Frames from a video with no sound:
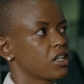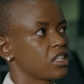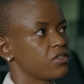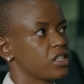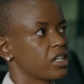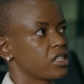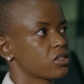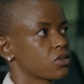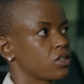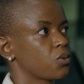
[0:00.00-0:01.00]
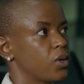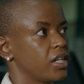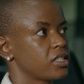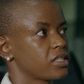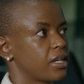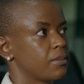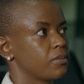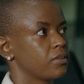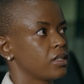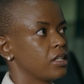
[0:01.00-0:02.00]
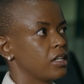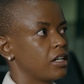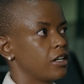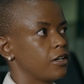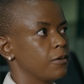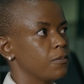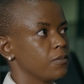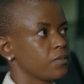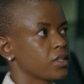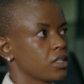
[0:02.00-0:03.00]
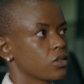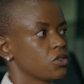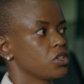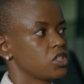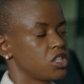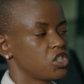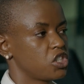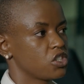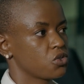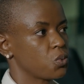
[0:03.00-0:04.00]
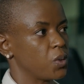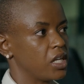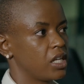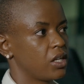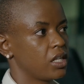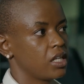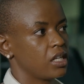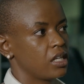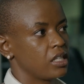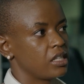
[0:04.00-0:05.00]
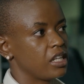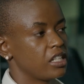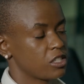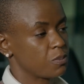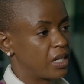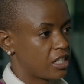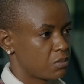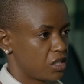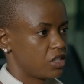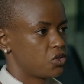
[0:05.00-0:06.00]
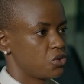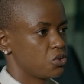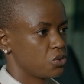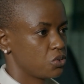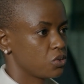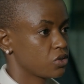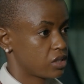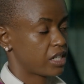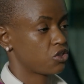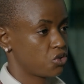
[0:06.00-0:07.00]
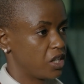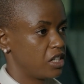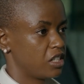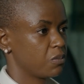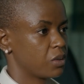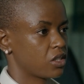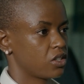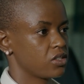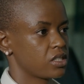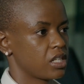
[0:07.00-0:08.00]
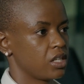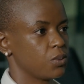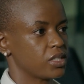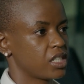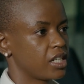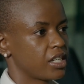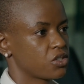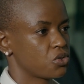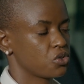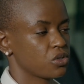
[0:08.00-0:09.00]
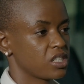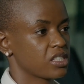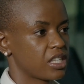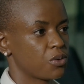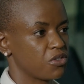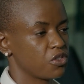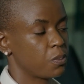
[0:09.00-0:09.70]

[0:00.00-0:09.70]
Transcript: giving us quite some good teachings where they inspired me to start training because they were telling us to do things that we feel